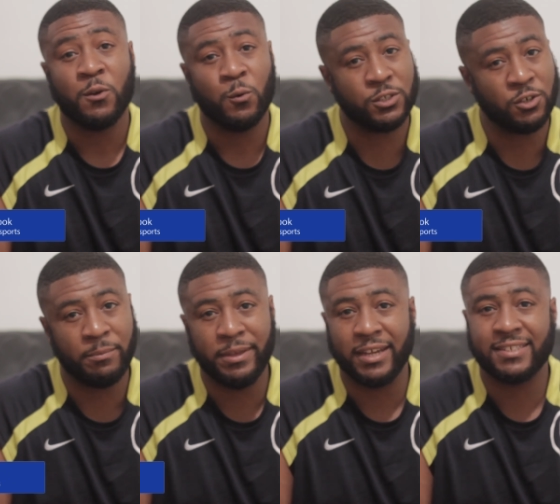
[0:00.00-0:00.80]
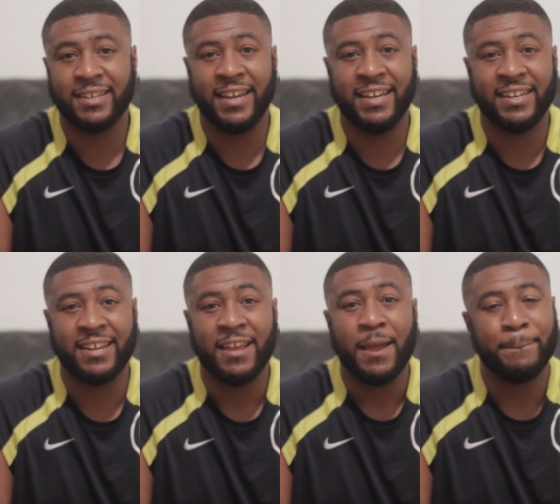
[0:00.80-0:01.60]
It's going to be exciting.
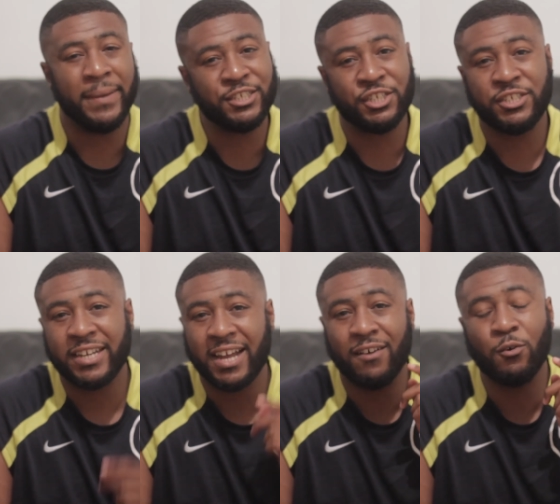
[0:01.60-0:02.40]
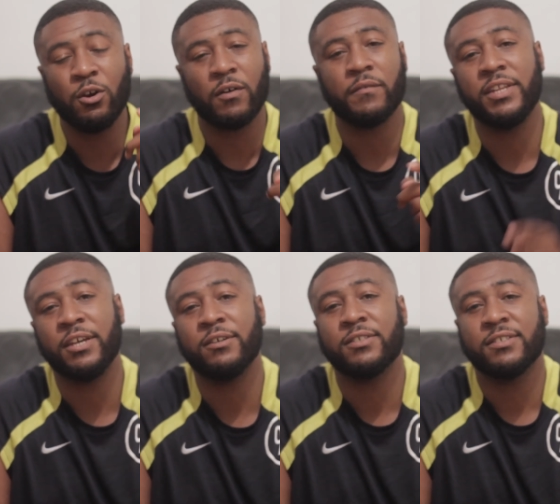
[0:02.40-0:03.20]
Make sure you check out all of our
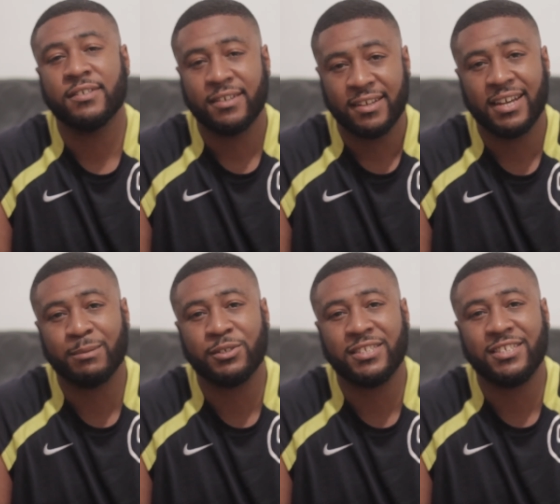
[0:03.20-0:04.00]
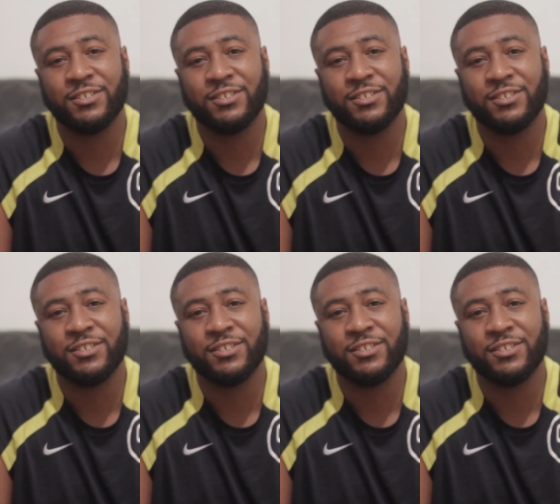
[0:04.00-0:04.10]
videos and we'll see you